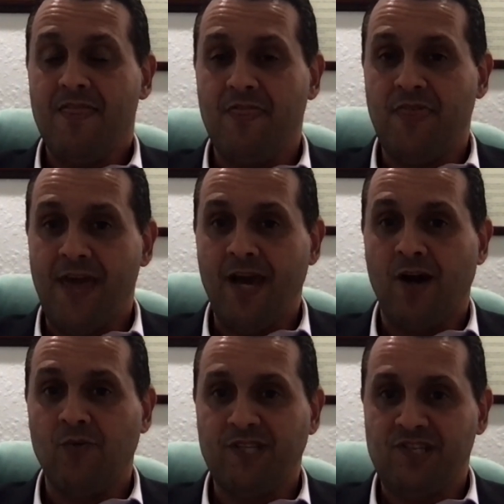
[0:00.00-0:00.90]
They
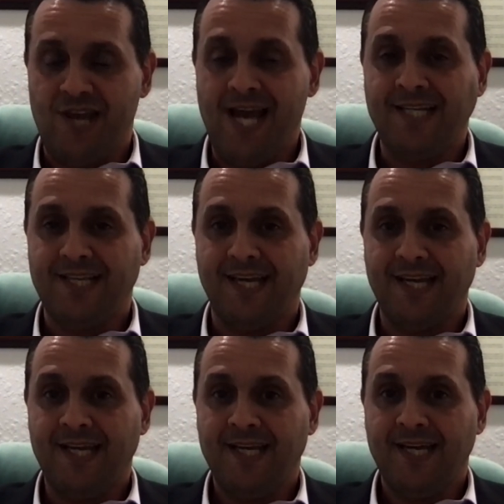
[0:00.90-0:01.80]
are
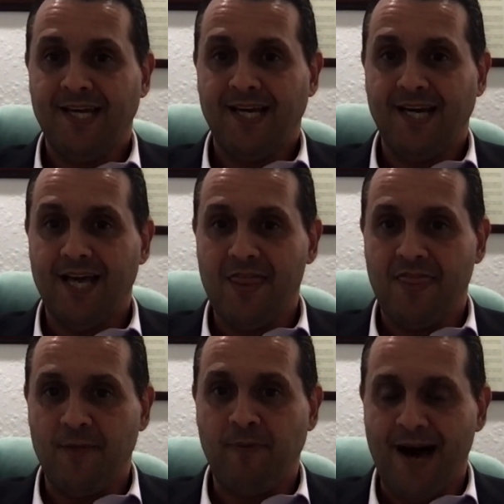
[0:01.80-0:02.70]
rejecting
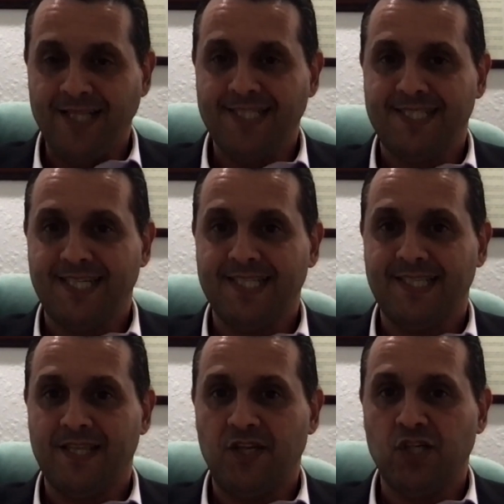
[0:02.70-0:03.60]
the policies.
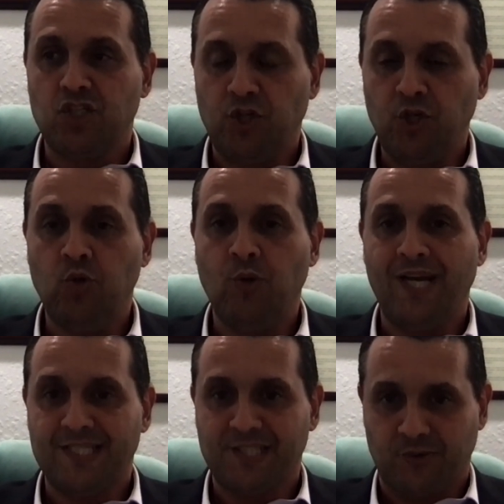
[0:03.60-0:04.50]
They're too
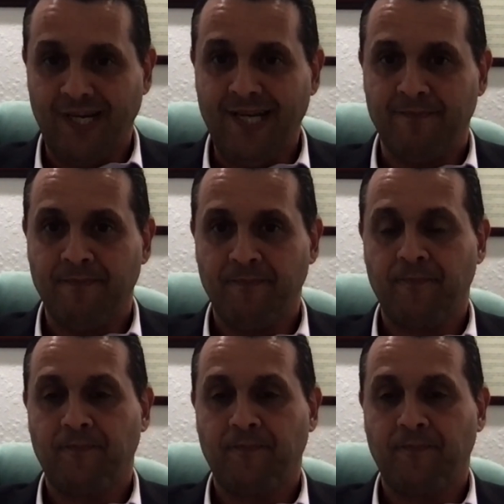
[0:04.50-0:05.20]
extreme.